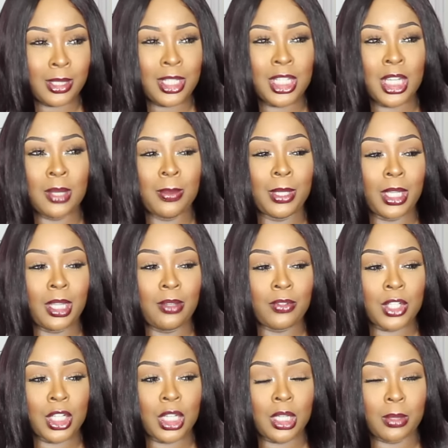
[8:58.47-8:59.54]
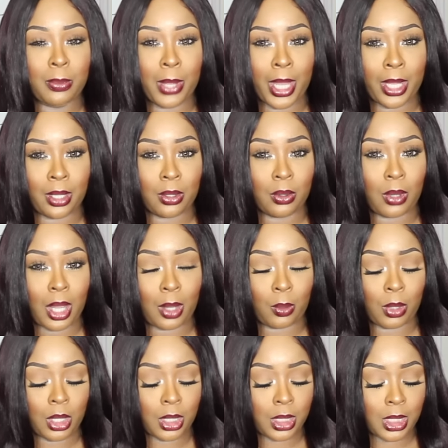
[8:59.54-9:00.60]
She Believes She Could Bangle, I
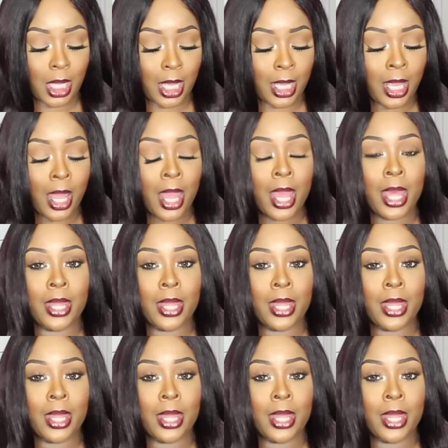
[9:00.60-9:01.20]
want to say,